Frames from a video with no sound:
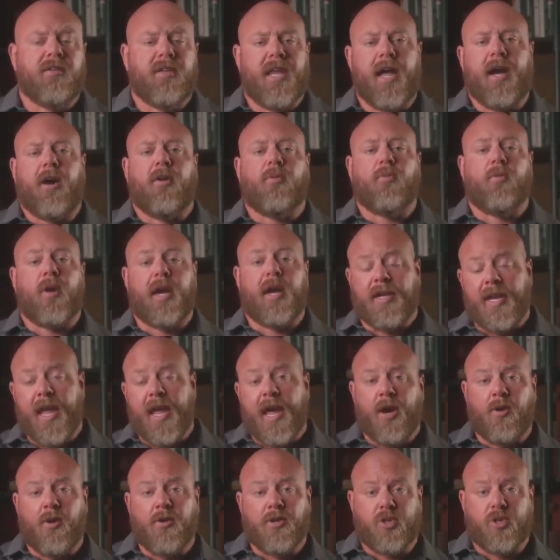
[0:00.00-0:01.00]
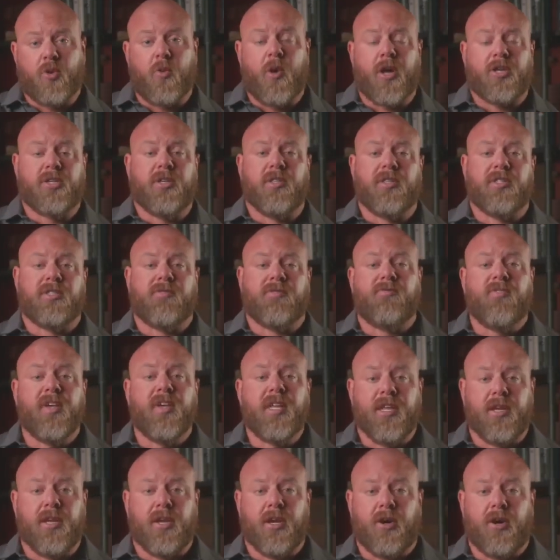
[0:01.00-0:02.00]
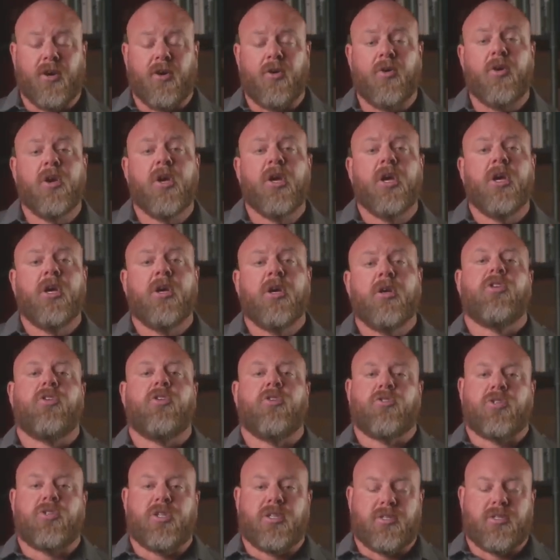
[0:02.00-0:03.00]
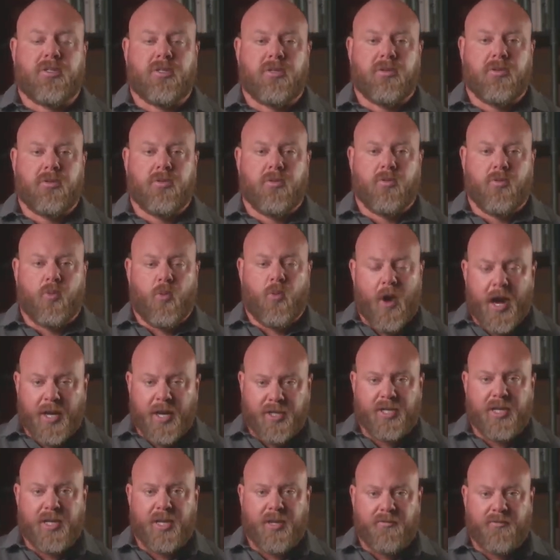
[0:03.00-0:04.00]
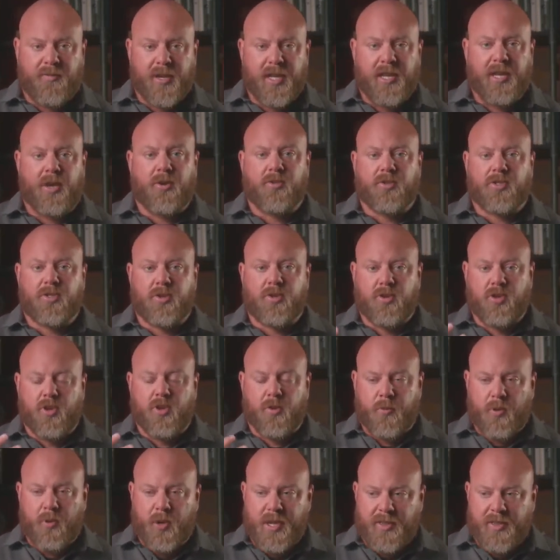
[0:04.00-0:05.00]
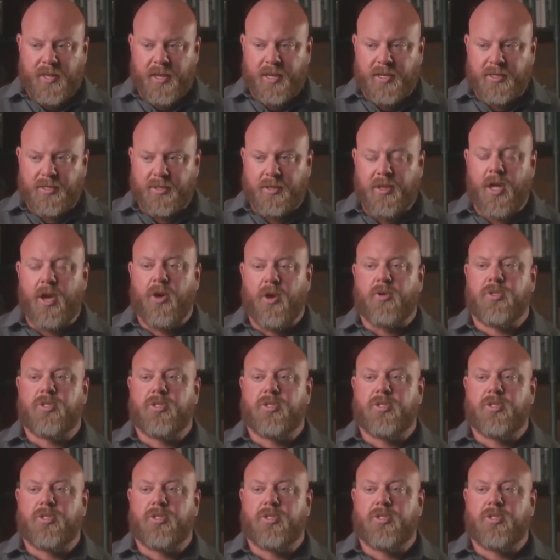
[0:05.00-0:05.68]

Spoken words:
Now, right now, as you're watching this video, you're just watching a video, so your breathing is low.